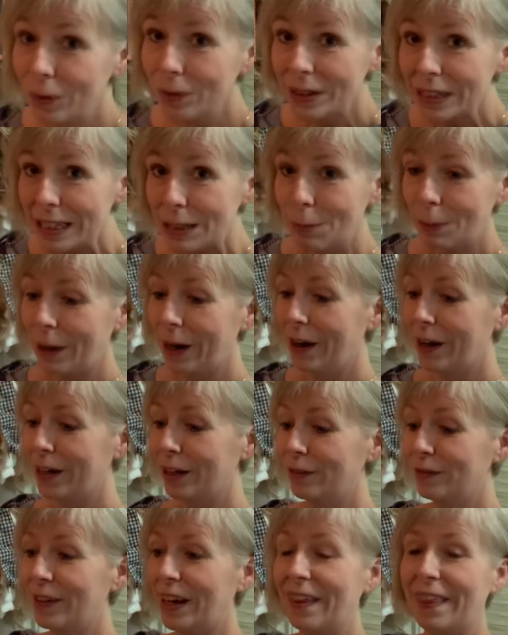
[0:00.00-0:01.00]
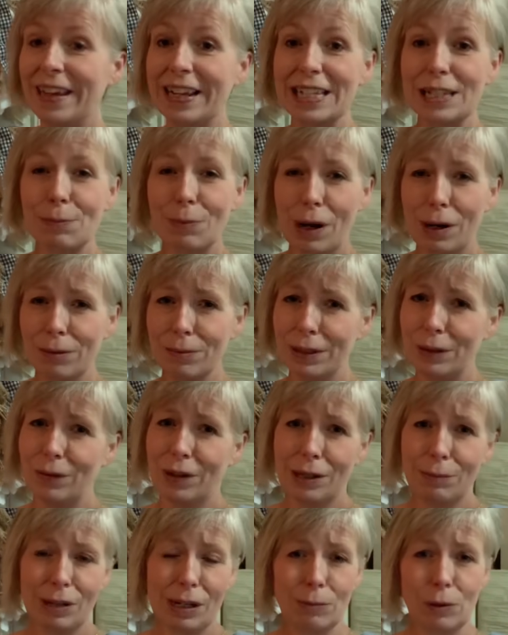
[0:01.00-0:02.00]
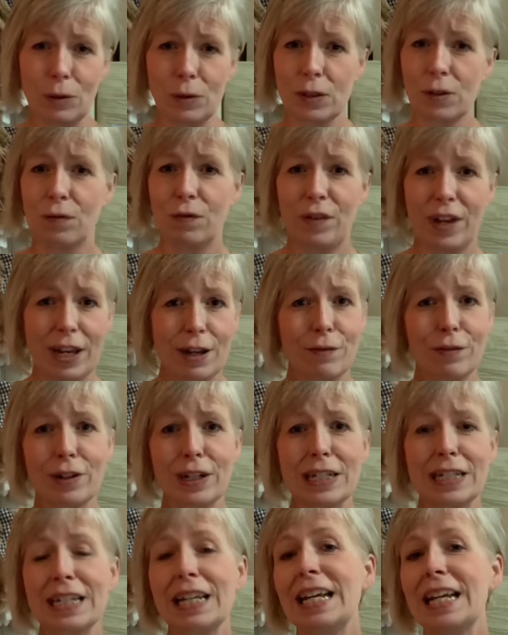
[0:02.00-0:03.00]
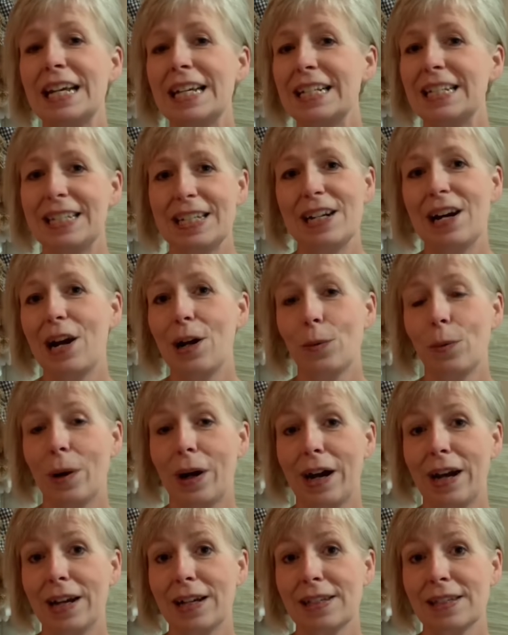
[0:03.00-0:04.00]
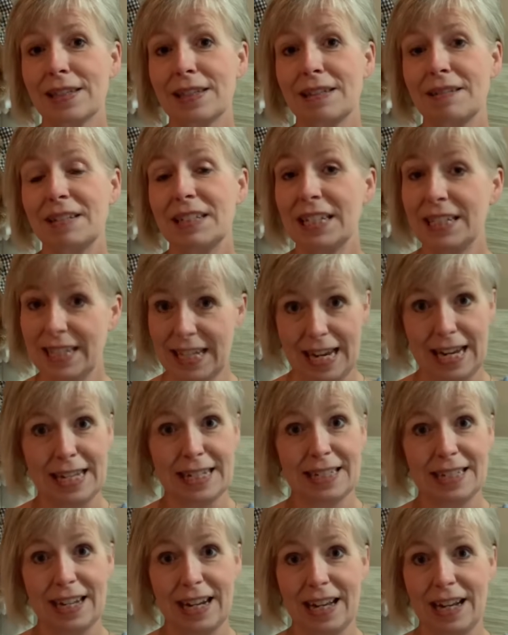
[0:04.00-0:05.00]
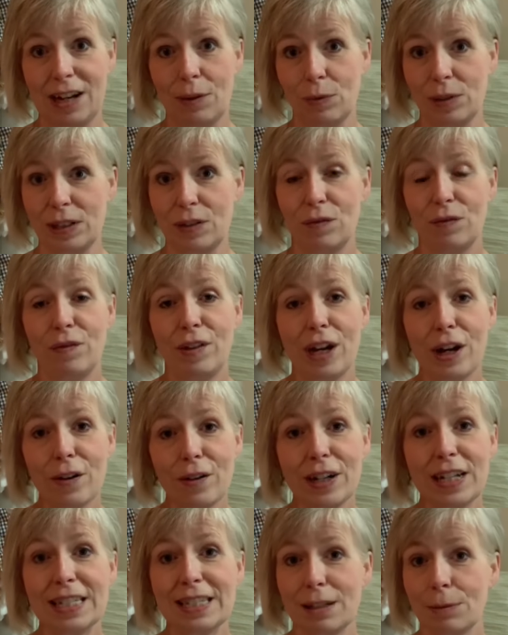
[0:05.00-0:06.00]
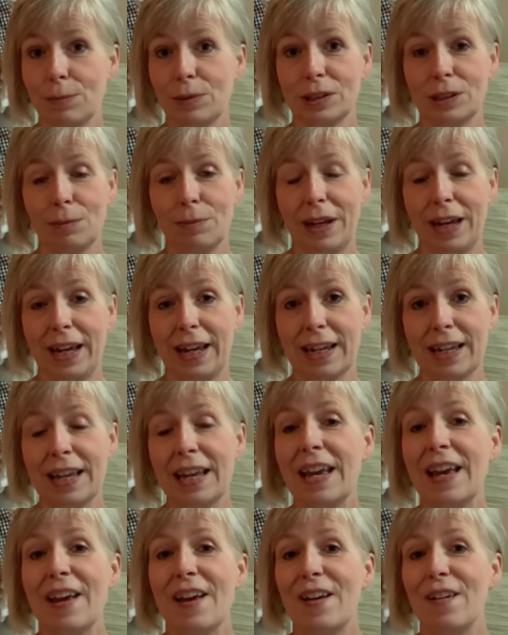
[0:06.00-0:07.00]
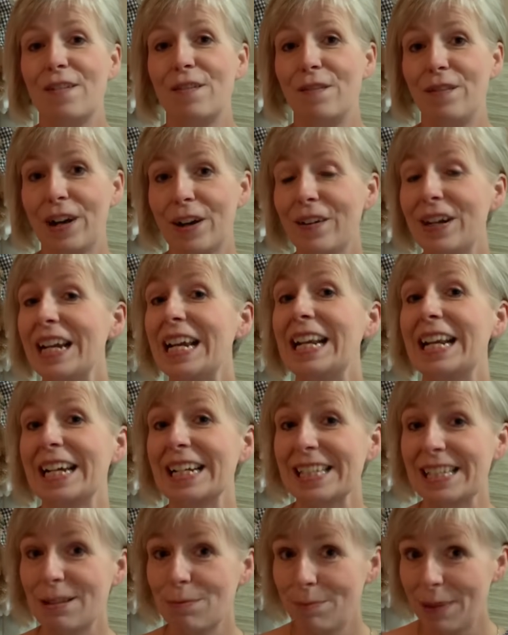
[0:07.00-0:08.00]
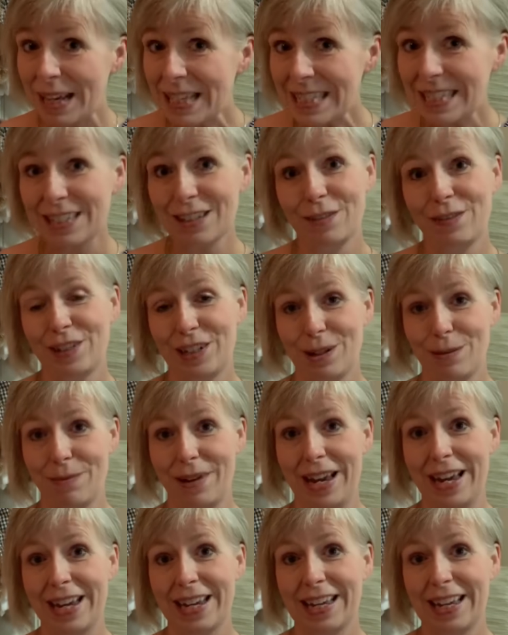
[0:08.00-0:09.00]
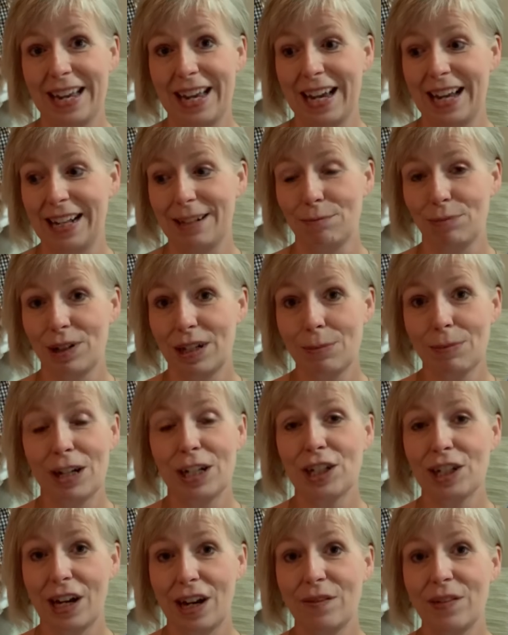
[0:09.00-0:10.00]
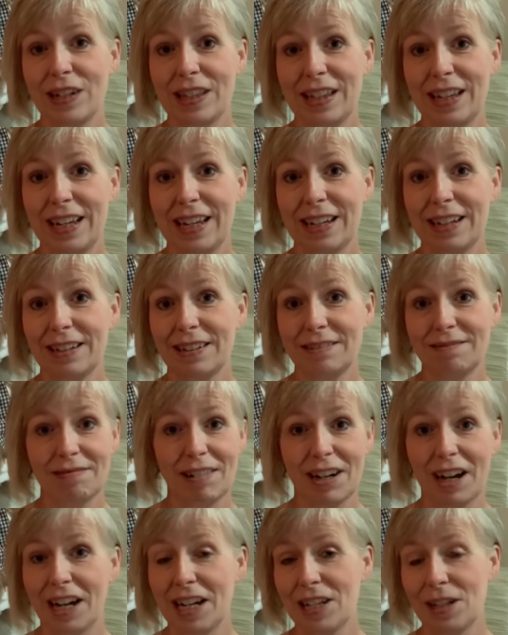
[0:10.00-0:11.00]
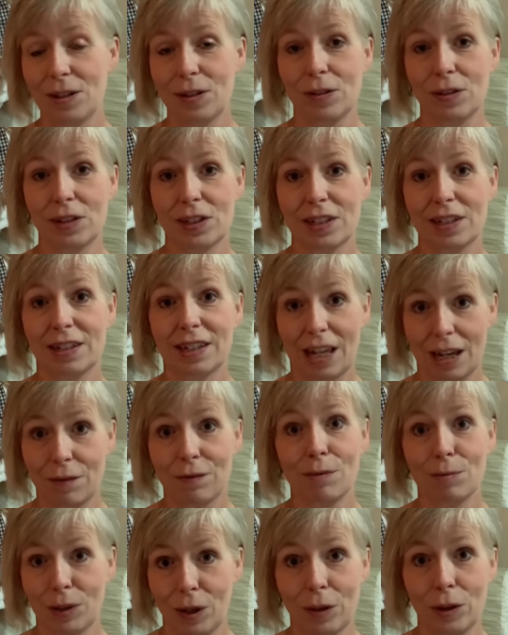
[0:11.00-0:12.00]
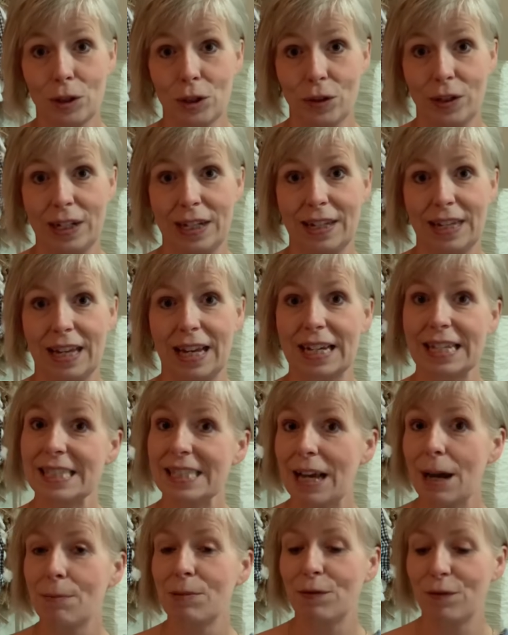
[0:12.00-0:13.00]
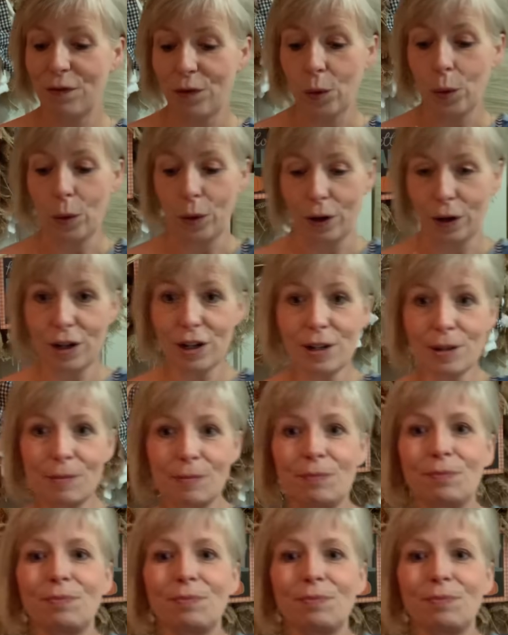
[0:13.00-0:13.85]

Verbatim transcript: really proud of. I think it's probably one of my most favorite DIYs to date. And it was very simple to make, very inexpensive to make, and pretty much everything I used came from Dollar Tree, except for